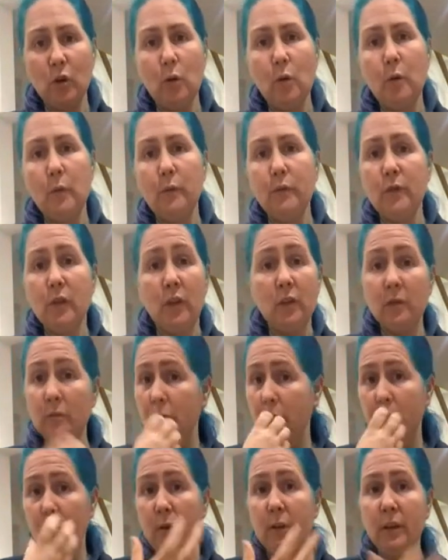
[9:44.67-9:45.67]
of just
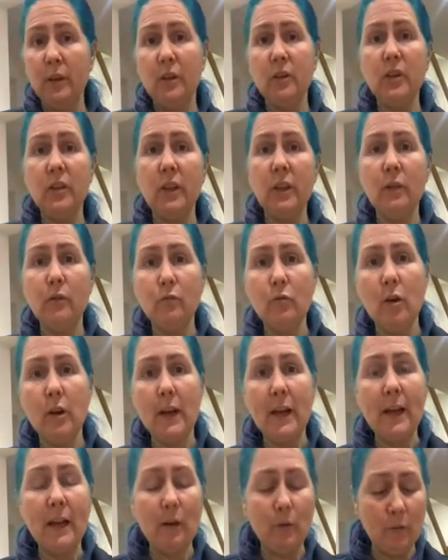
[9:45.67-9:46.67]
pulling her teeth right
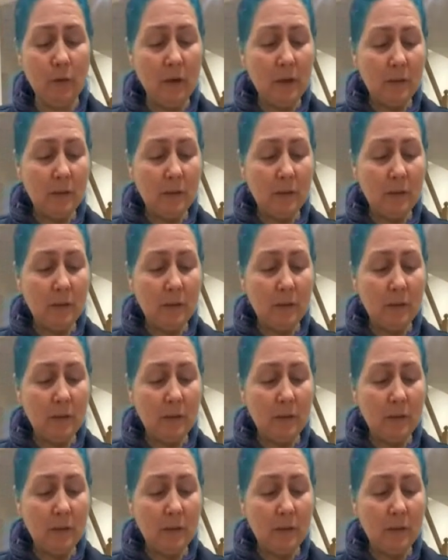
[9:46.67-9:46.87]
out.